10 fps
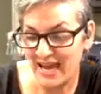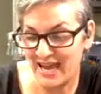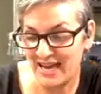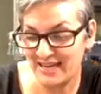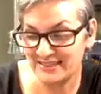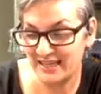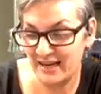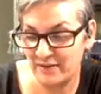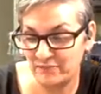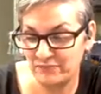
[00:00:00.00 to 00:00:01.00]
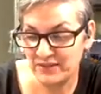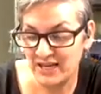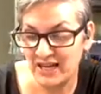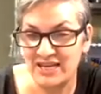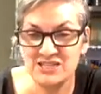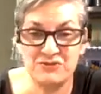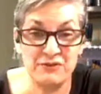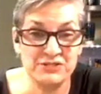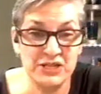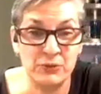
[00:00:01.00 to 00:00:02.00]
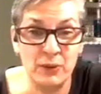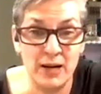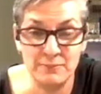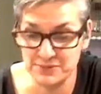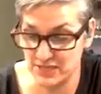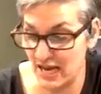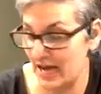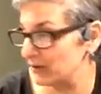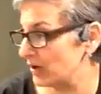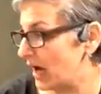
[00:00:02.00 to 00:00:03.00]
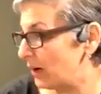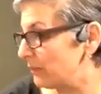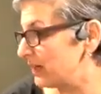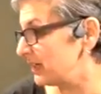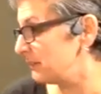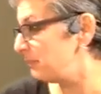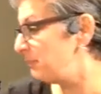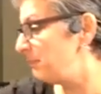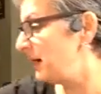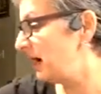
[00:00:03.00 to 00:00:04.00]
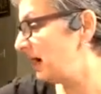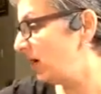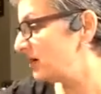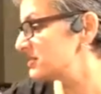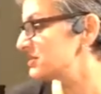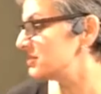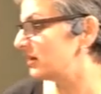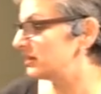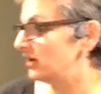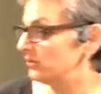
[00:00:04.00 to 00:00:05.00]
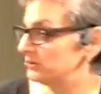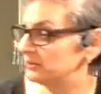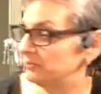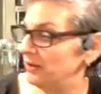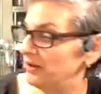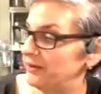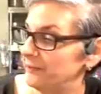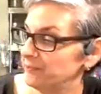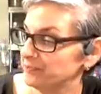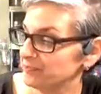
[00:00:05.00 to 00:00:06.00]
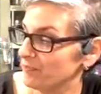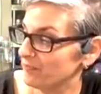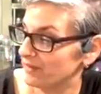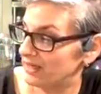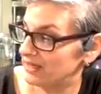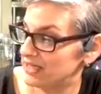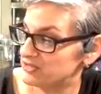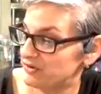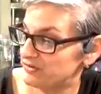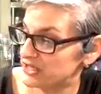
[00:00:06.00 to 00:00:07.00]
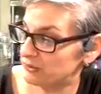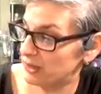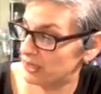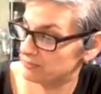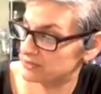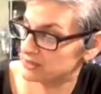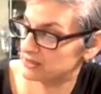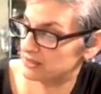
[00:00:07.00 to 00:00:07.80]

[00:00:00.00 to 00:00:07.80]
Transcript: and it's 50 grams. I don't know how many ounces are those, but it's 50 grams.